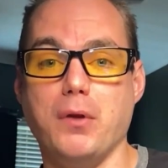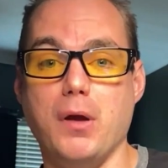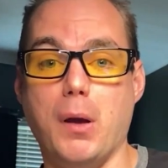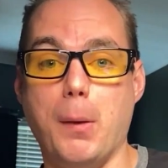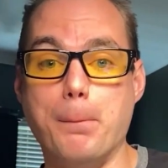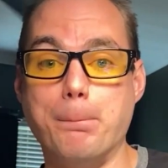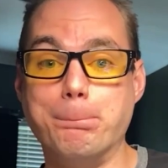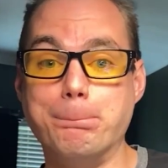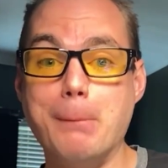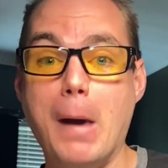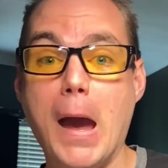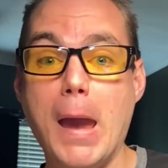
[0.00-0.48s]

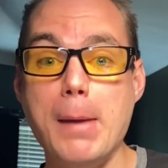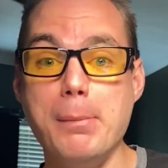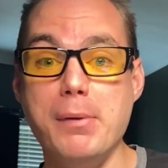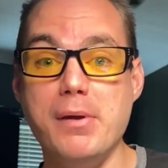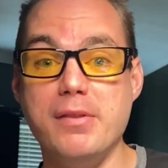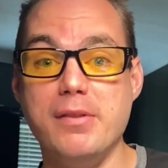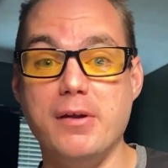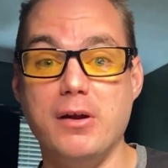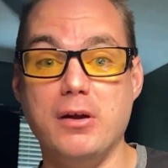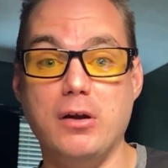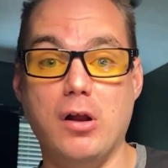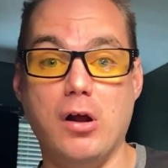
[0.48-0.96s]
maybe
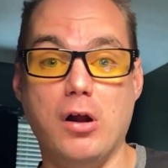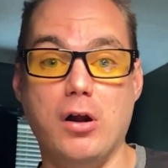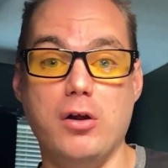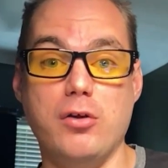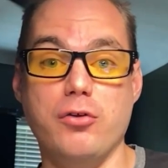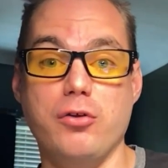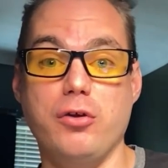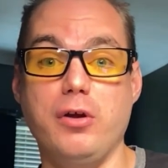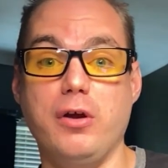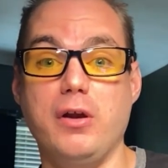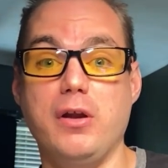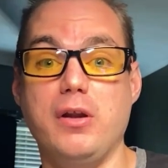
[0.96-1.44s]
they're not as
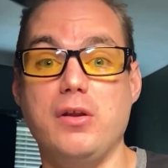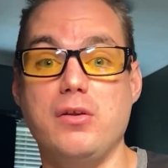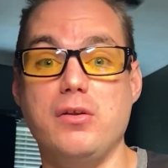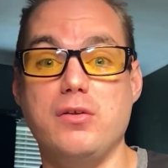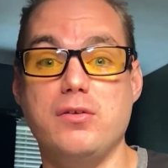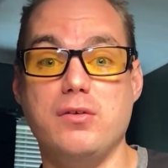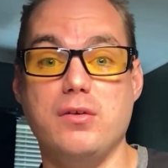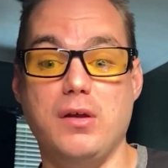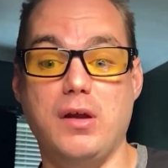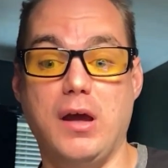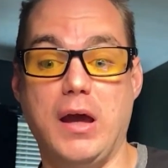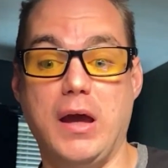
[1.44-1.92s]
good
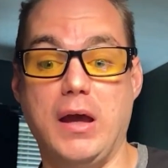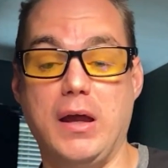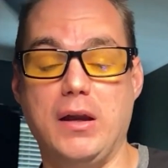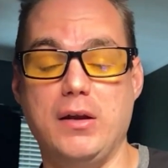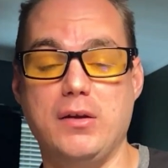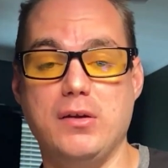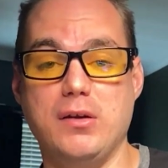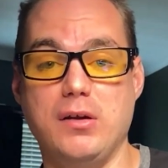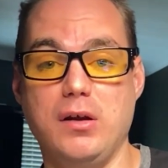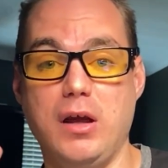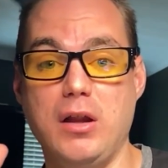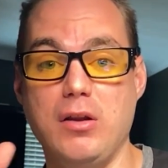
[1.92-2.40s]
as
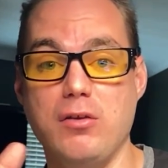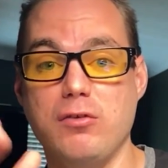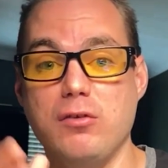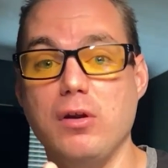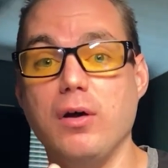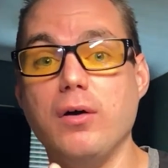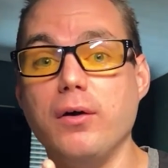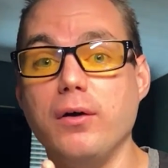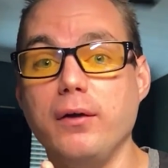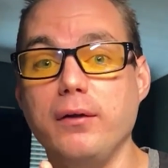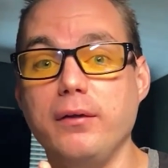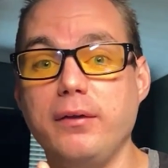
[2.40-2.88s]
at
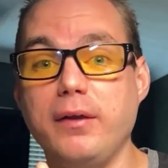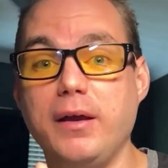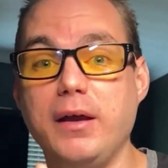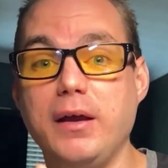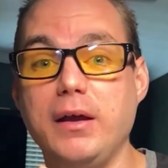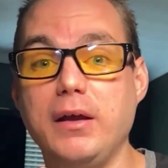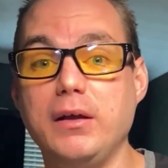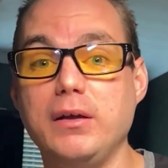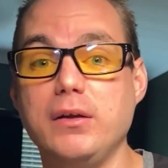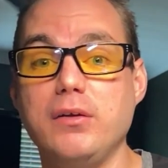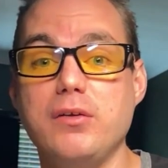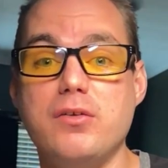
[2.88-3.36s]
installing
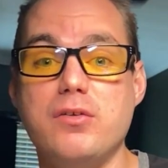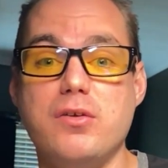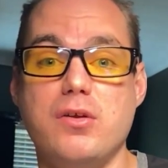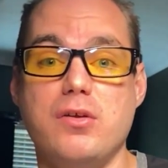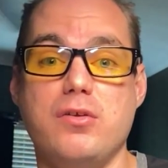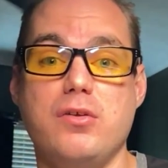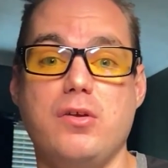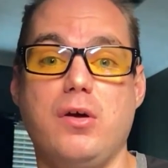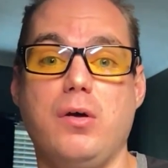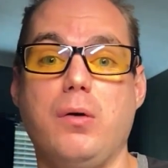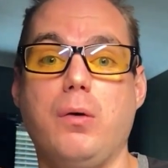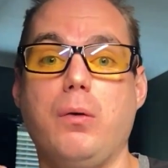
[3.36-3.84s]
things
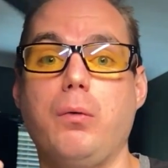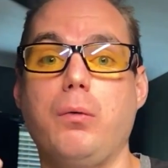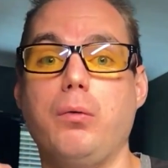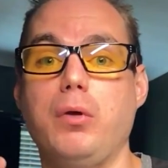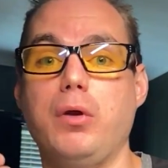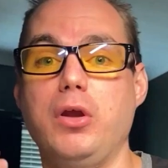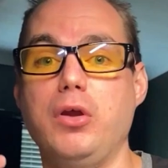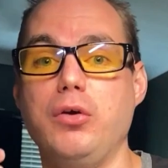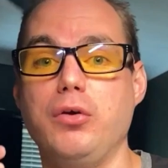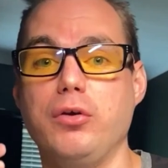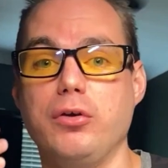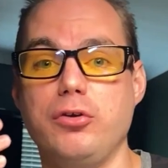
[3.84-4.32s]
so
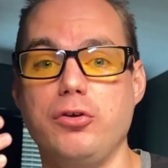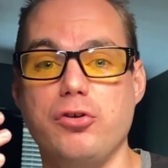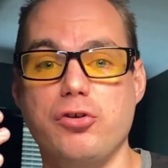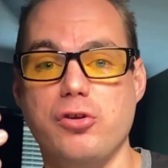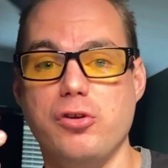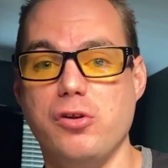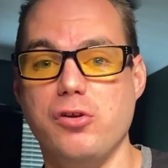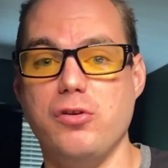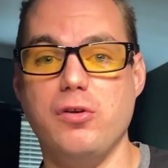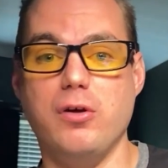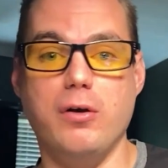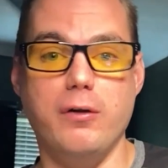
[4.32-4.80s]
you can just
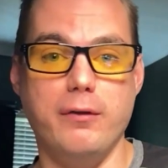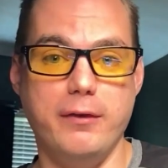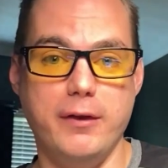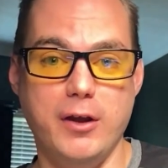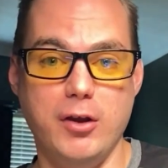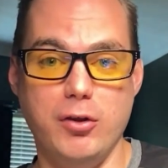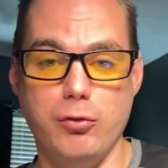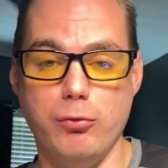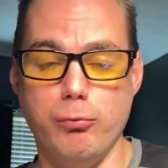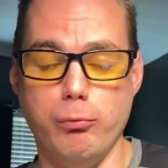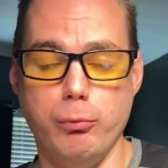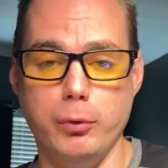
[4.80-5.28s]
install
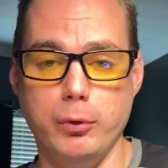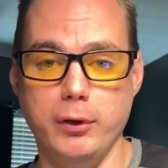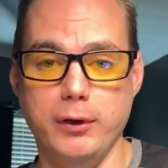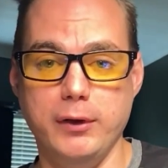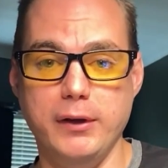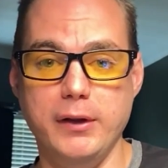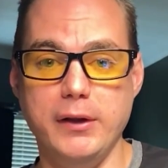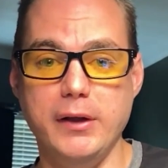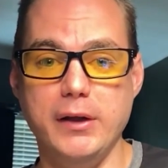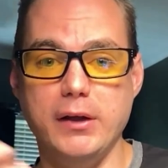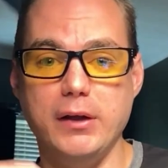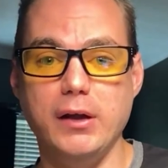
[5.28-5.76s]
things with one
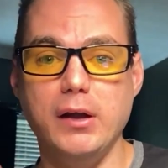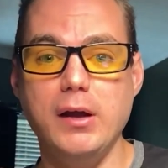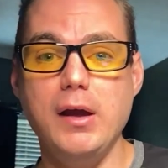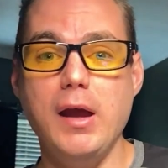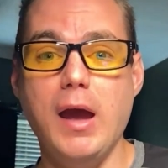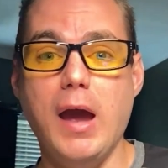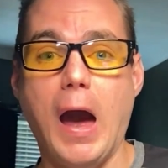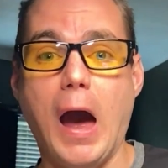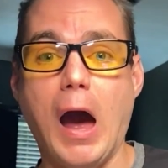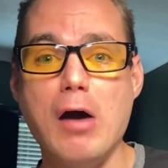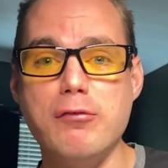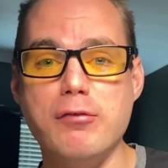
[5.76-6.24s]
click
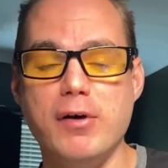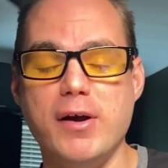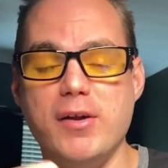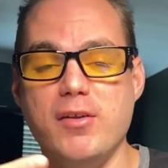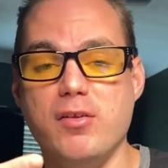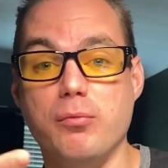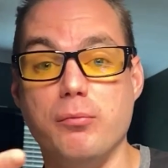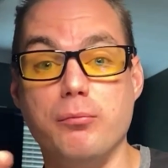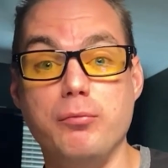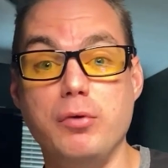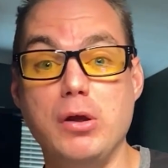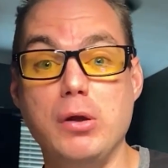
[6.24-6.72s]
i've had
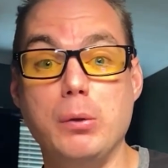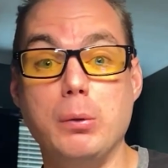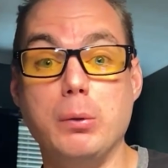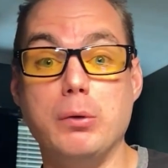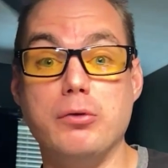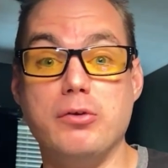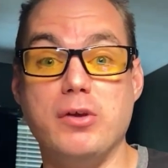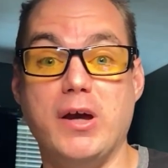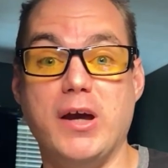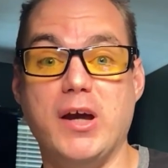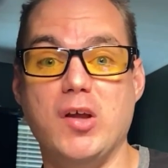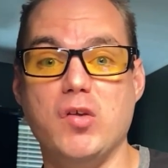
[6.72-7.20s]
some
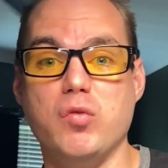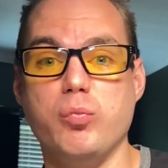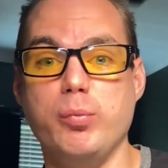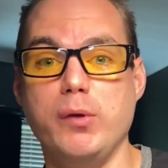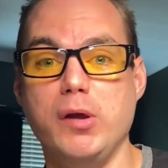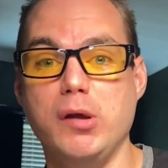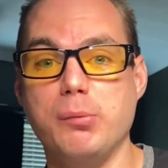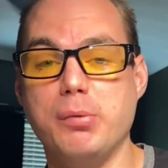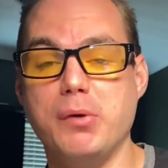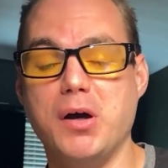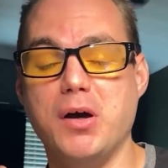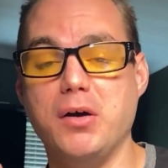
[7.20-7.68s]
viewers ask me
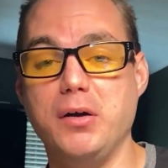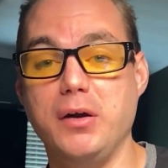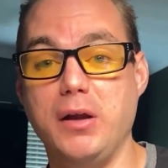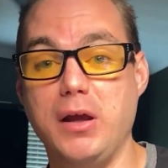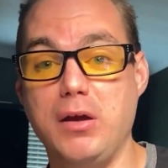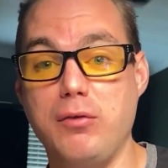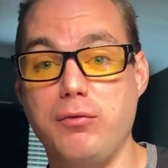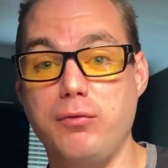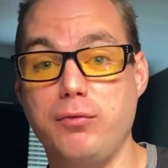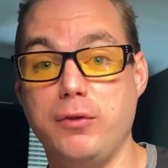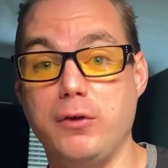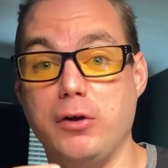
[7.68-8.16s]
about
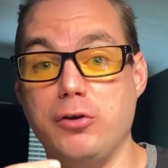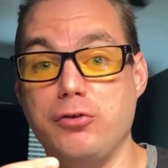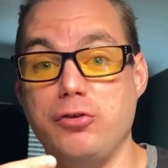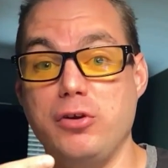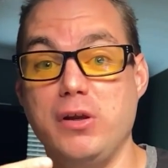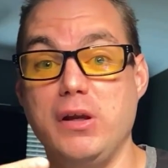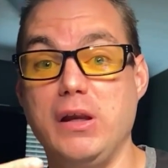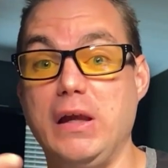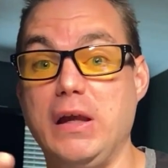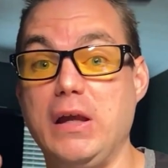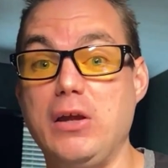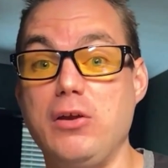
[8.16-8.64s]
if there's
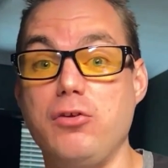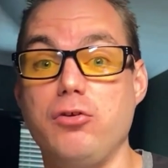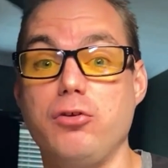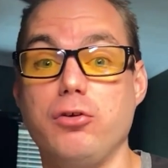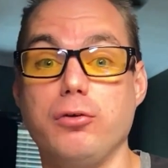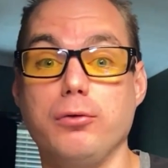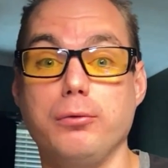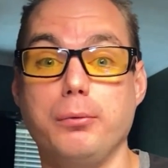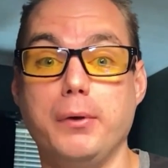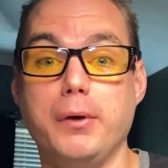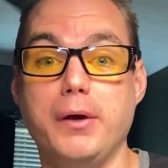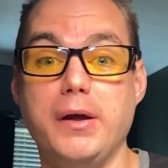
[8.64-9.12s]
any
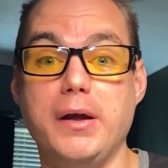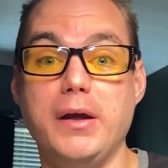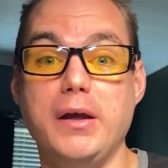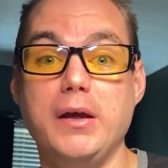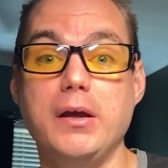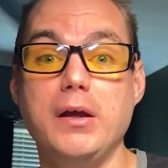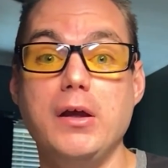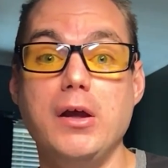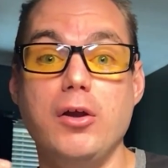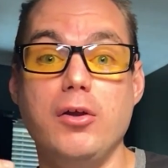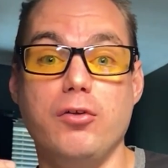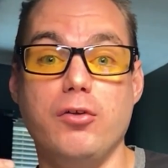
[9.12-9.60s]
easier way
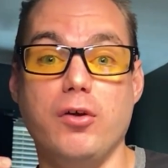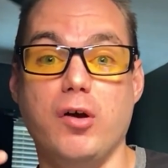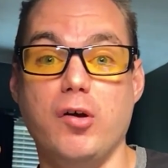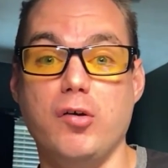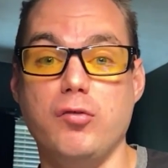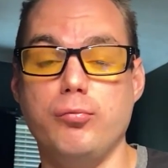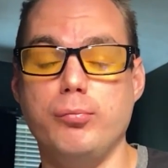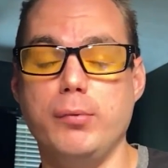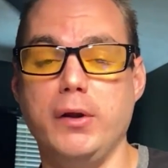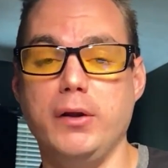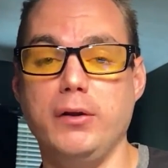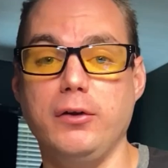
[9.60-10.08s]
so
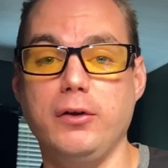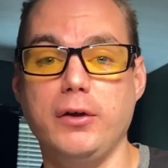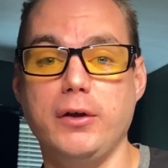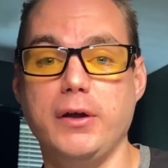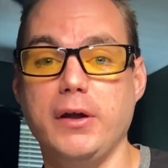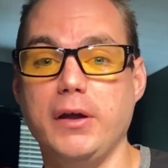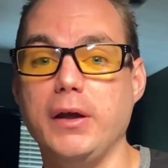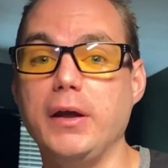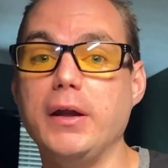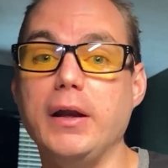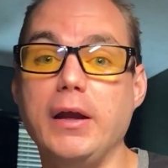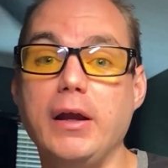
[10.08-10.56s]
i've been
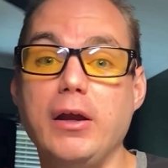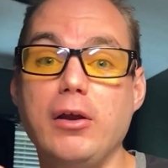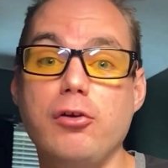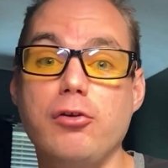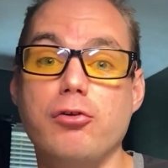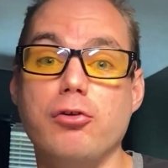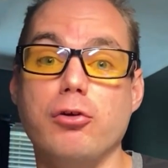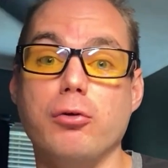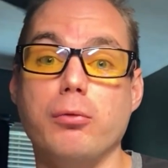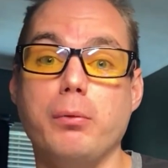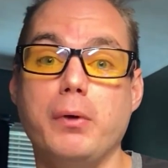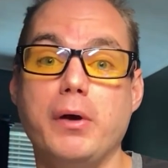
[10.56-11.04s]
looking at
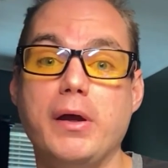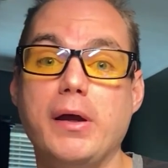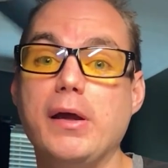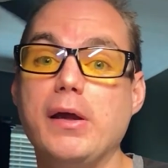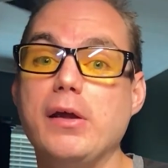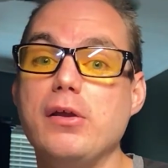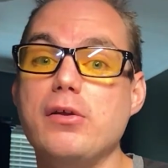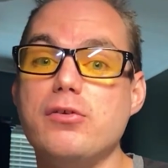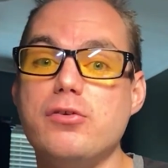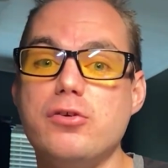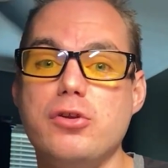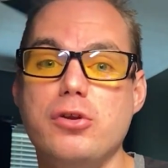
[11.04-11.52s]
easier
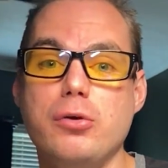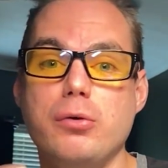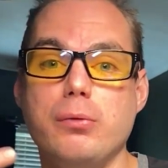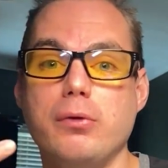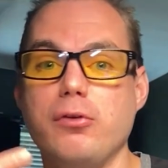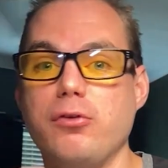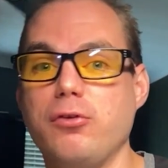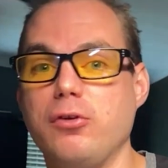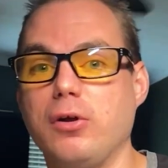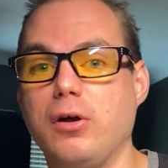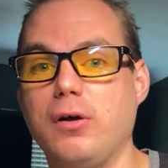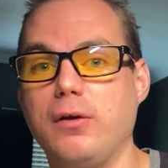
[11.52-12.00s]
ways to
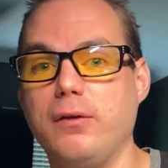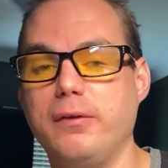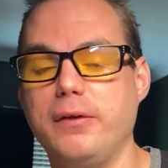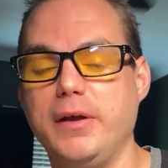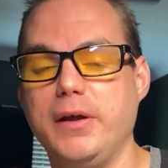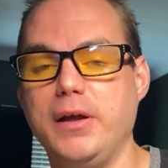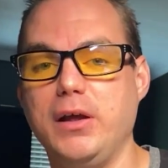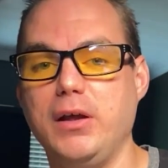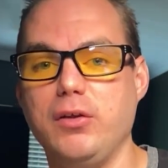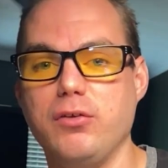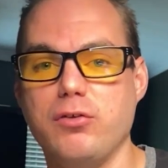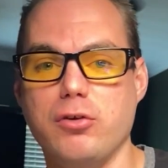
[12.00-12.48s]
install
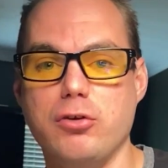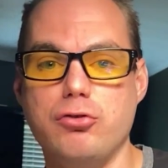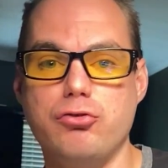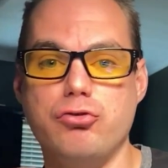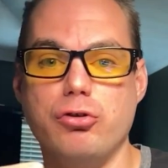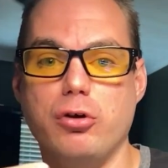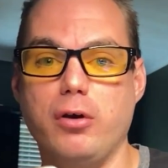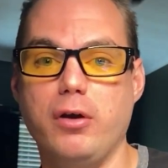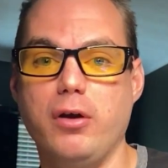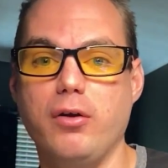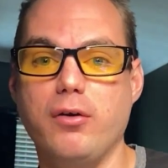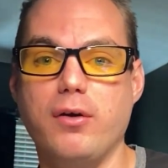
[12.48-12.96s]
things and
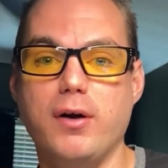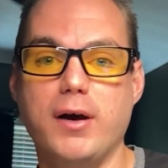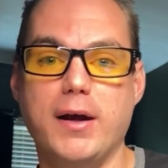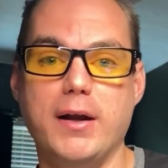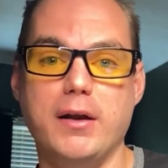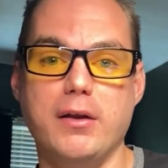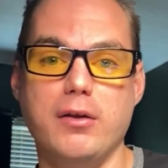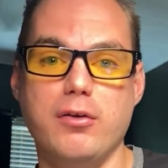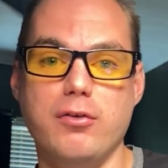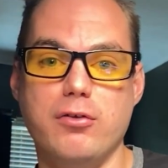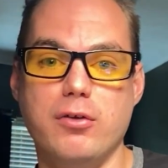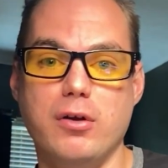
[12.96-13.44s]
show y'all how to
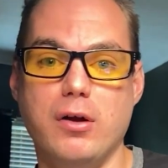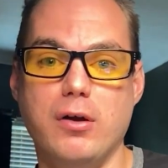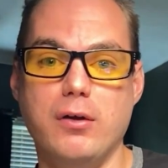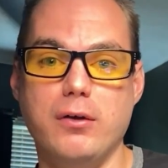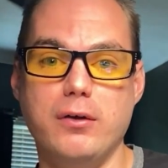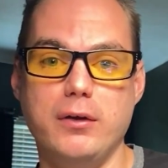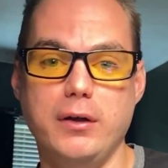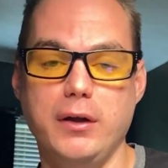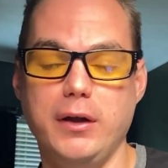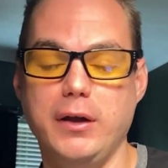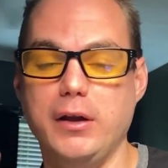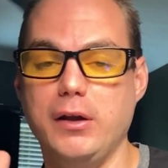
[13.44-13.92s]
install it
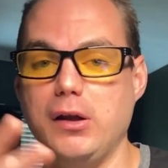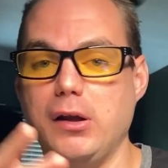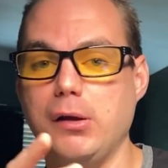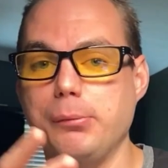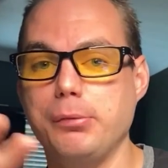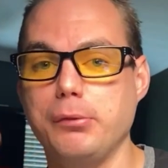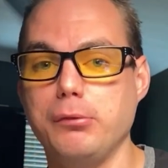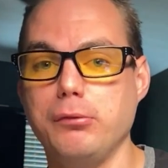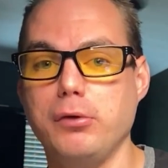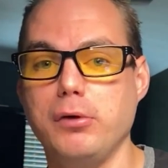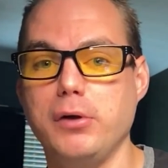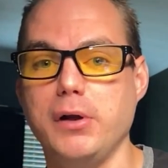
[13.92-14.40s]
and get it up
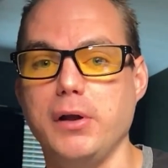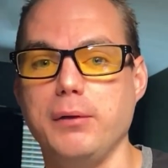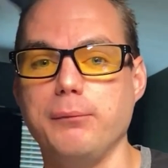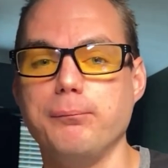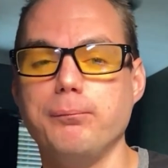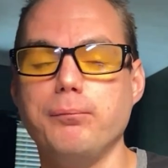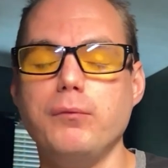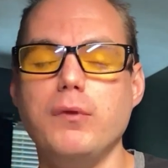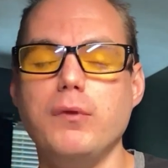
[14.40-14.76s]
and running